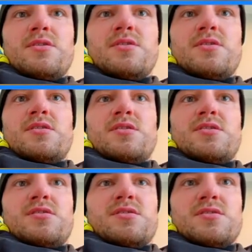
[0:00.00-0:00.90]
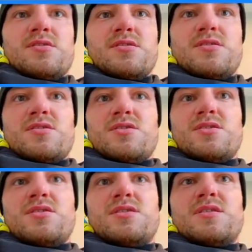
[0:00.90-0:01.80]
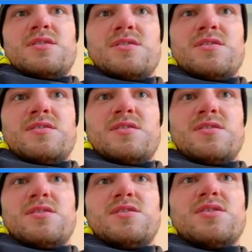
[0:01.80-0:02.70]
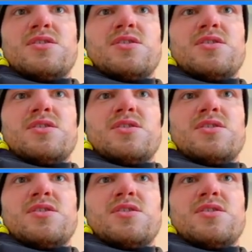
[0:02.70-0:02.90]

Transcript: Nobody speaks.